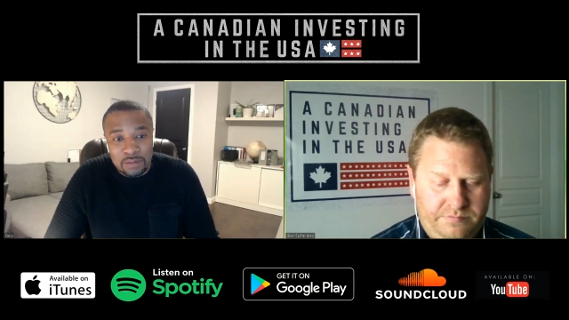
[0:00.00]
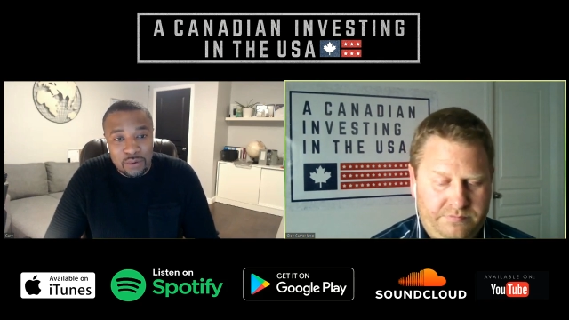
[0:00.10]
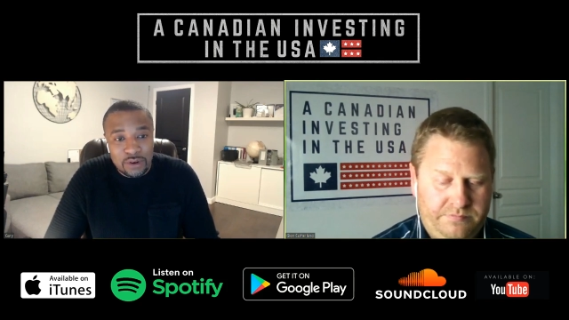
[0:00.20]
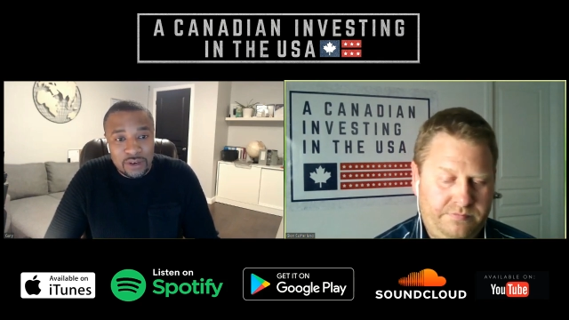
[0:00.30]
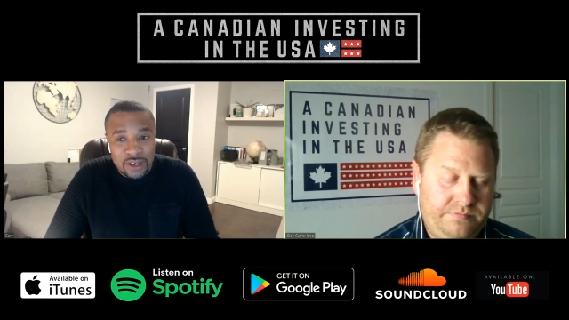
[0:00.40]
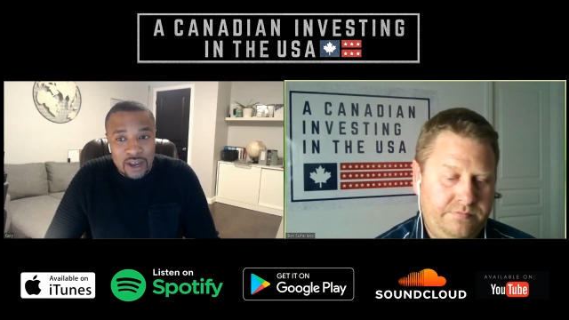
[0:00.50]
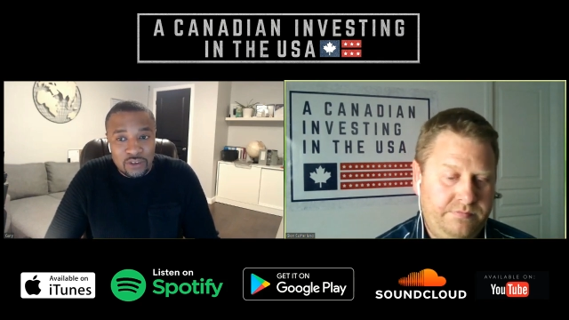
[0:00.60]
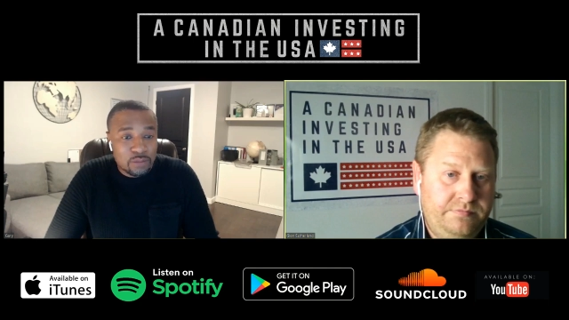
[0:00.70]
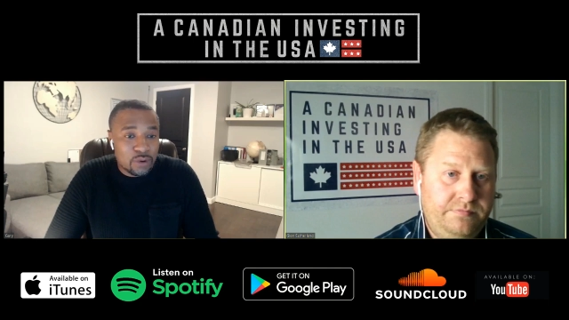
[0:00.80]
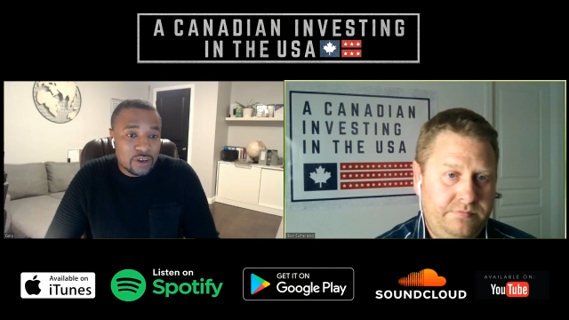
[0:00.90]
Speaker 1: printing now.
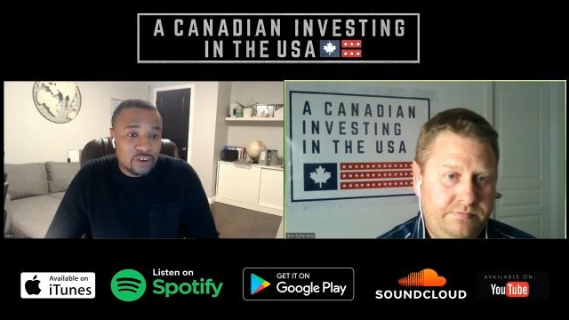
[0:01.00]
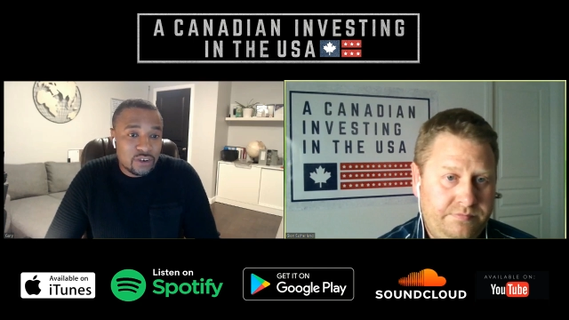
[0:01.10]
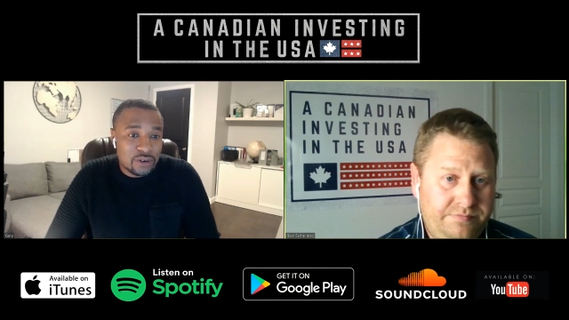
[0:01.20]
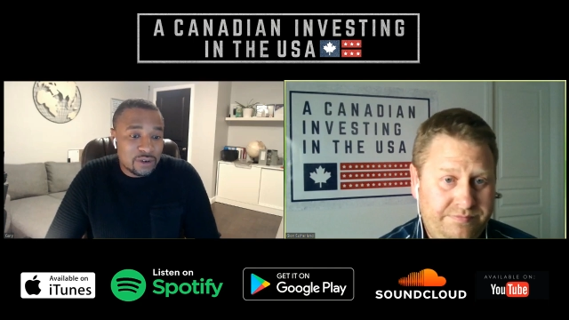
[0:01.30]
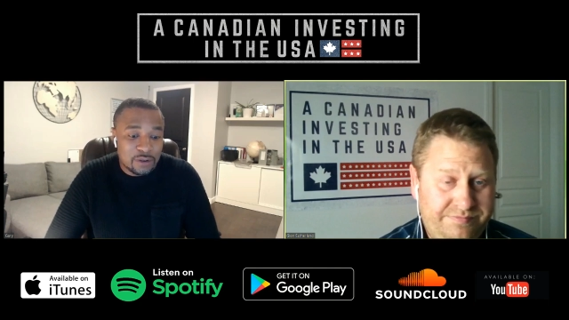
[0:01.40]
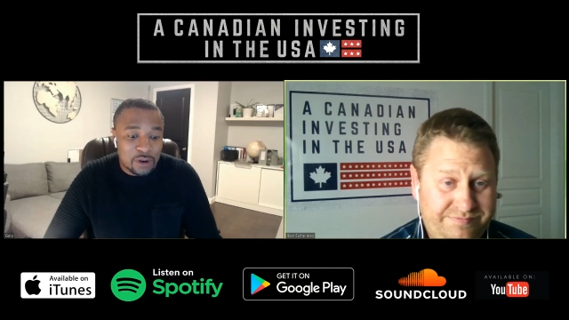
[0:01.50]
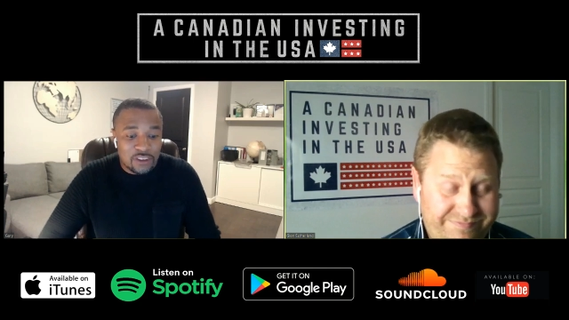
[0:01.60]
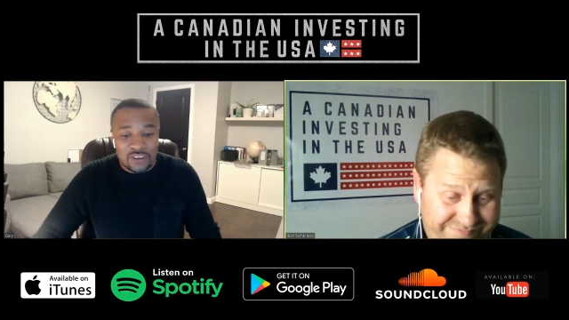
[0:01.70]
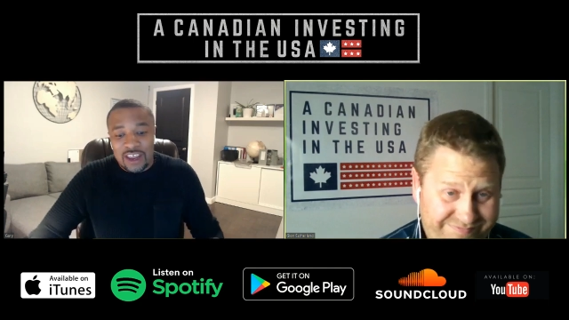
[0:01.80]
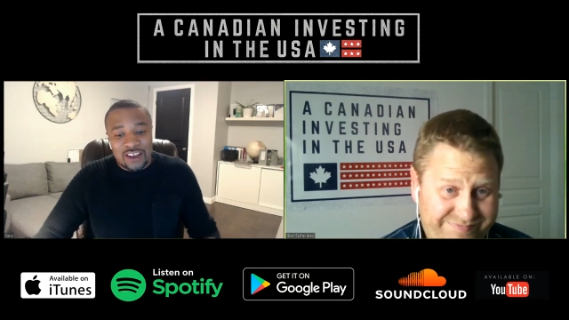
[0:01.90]
They're printing is,